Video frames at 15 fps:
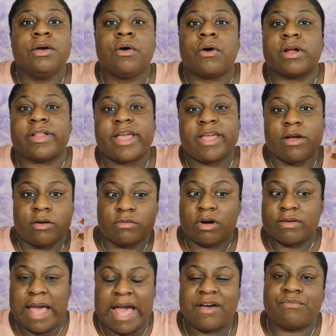or they
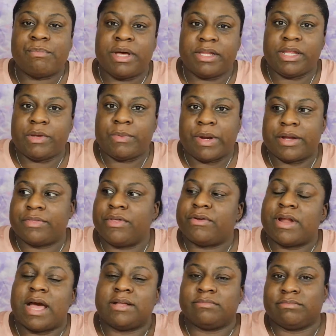have money where they're
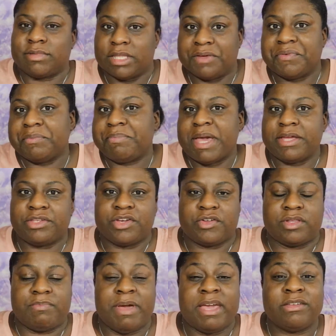not living paycheck
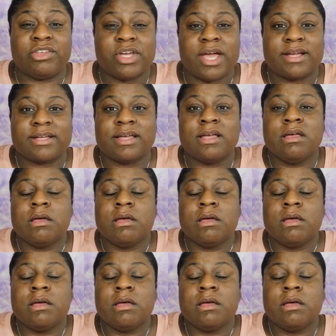to paycheck,